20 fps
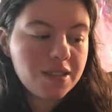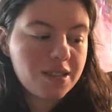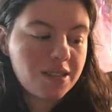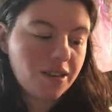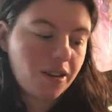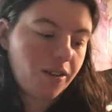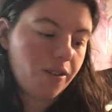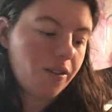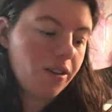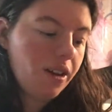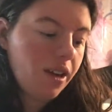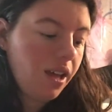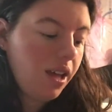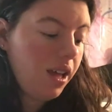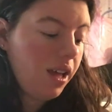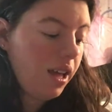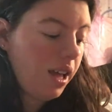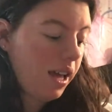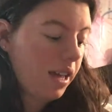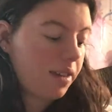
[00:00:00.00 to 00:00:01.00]
So
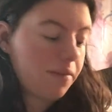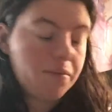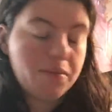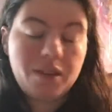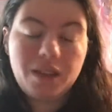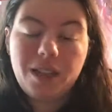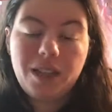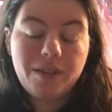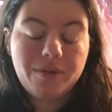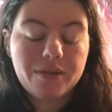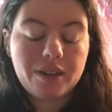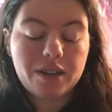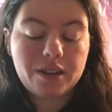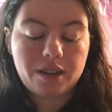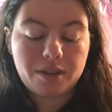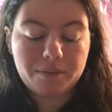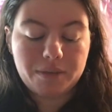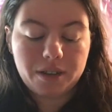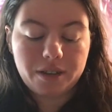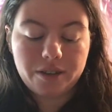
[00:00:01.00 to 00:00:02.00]
I completely forgot
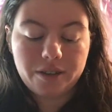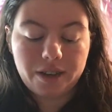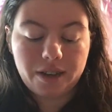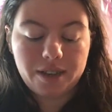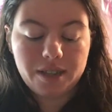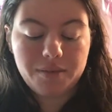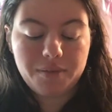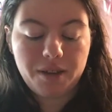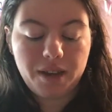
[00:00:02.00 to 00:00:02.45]
to update you guys,